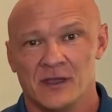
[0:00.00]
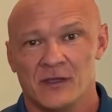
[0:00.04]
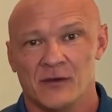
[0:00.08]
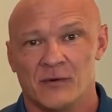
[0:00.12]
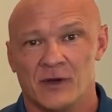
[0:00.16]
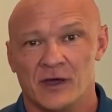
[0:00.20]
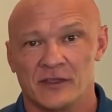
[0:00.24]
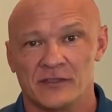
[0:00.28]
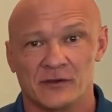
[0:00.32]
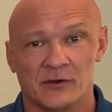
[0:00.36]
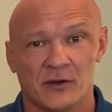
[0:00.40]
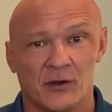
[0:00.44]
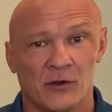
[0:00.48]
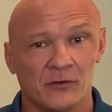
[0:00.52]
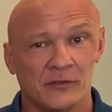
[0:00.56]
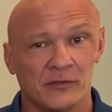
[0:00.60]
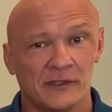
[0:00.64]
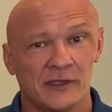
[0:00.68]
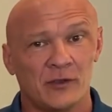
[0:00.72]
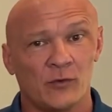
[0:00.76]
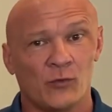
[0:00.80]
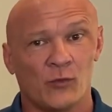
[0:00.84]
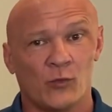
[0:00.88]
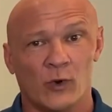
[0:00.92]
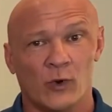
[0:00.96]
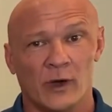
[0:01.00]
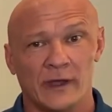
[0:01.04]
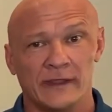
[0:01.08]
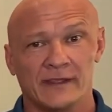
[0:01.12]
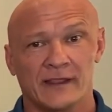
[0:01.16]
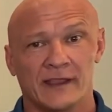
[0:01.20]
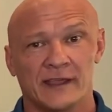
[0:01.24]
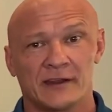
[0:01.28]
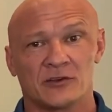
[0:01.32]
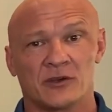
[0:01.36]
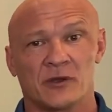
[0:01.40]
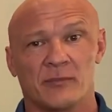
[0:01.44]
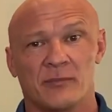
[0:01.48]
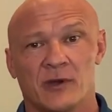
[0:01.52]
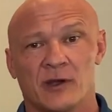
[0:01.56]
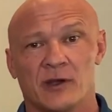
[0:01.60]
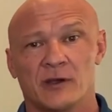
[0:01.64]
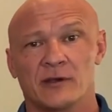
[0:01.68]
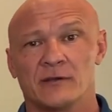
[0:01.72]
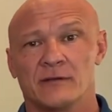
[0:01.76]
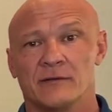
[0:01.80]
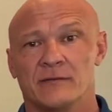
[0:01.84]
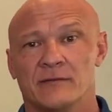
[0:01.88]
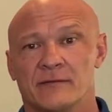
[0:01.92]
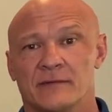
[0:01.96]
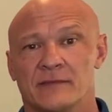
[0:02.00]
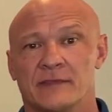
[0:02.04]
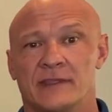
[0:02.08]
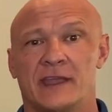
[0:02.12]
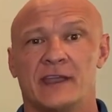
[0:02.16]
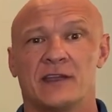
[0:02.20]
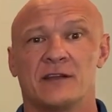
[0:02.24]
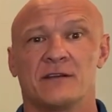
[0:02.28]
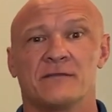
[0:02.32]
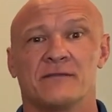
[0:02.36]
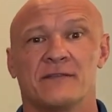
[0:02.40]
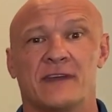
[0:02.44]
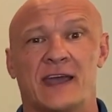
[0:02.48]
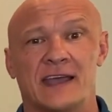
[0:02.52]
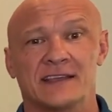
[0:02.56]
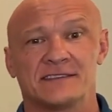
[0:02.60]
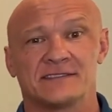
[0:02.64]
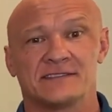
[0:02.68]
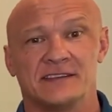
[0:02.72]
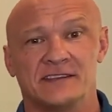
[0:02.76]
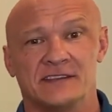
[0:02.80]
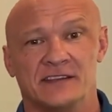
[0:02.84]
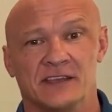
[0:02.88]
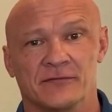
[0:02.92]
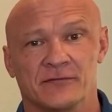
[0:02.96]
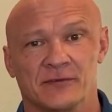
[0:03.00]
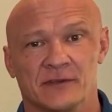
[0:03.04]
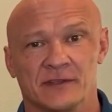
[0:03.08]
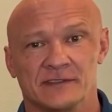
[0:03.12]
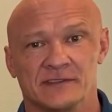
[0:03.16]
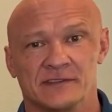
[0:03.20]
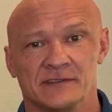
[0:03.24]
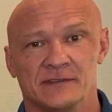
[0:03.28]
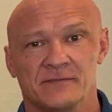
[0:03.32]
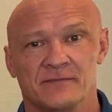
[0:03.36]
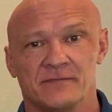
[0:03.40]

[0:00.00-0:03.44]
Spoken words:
While they're only one letter apart, they are vastly different.